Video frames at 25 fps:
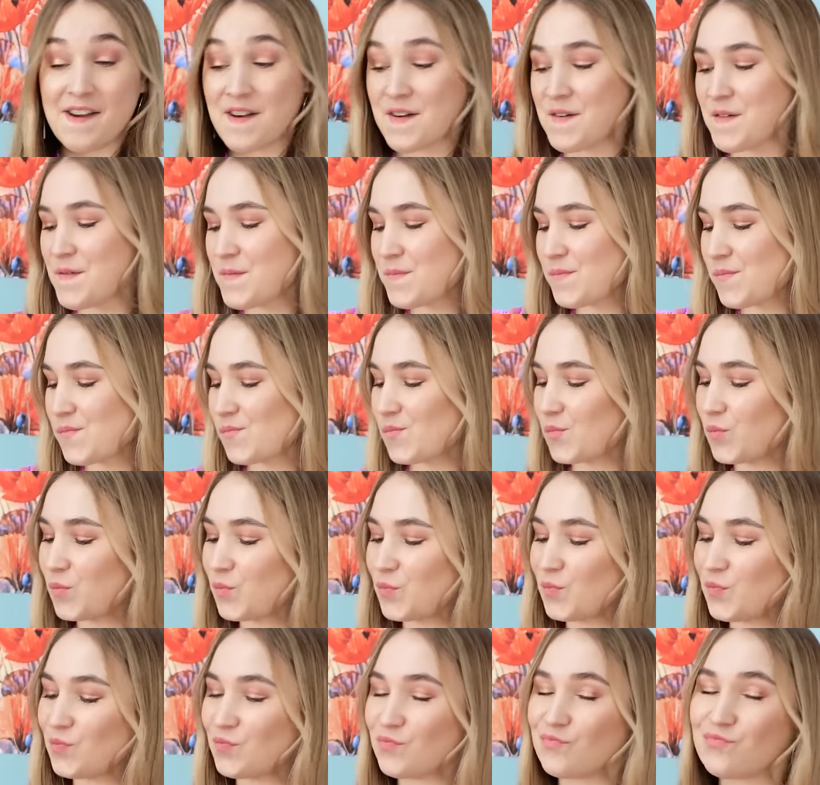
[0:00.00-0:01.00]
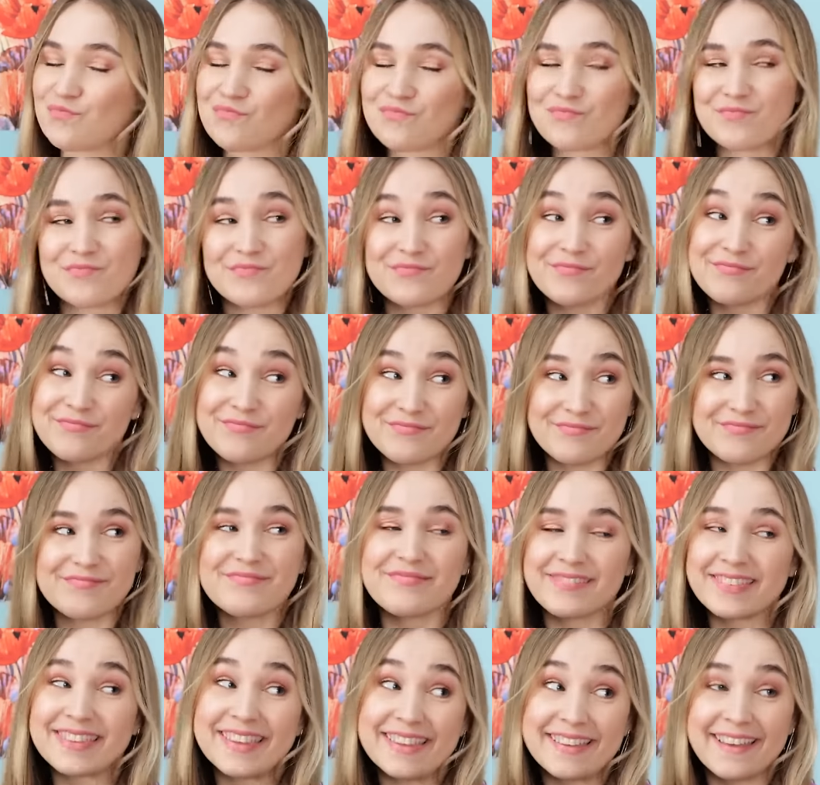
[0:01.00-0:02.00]
I got you covered, Ava.
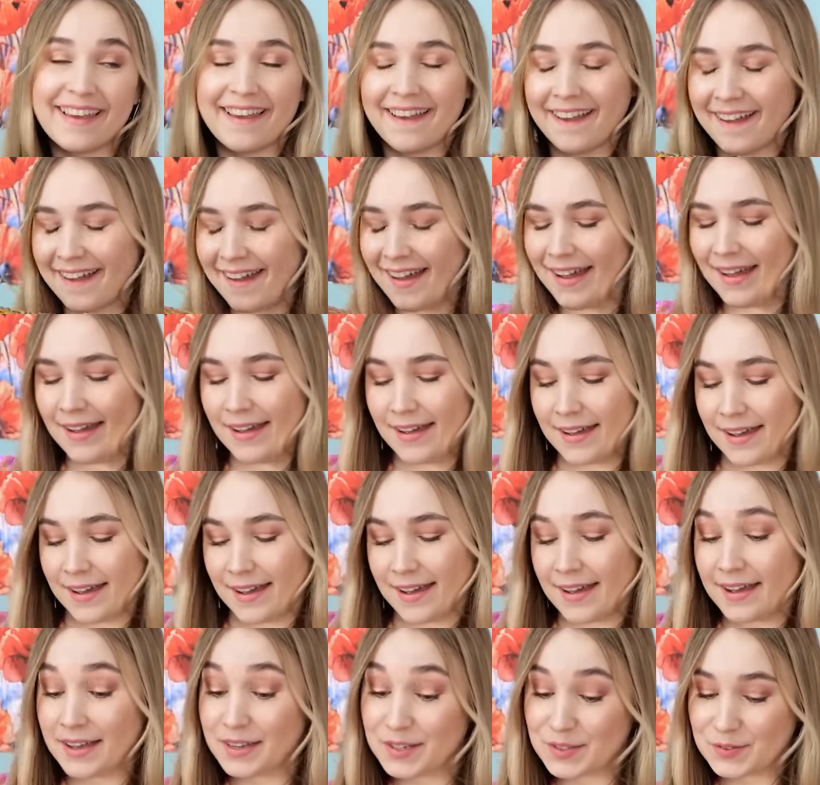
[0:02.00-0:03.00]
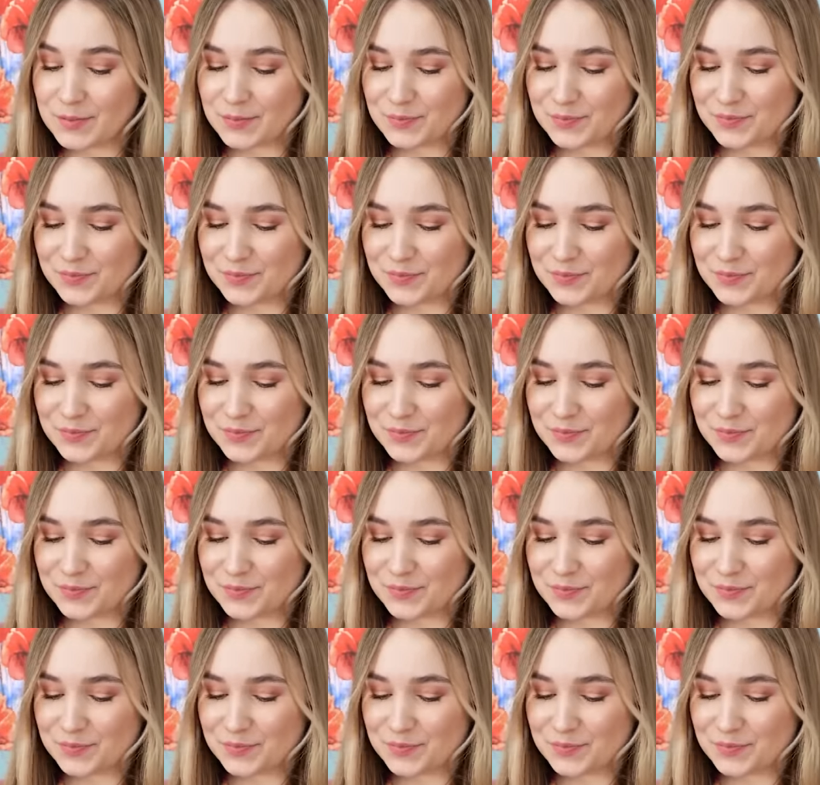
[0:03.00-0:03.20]
There's not much makeup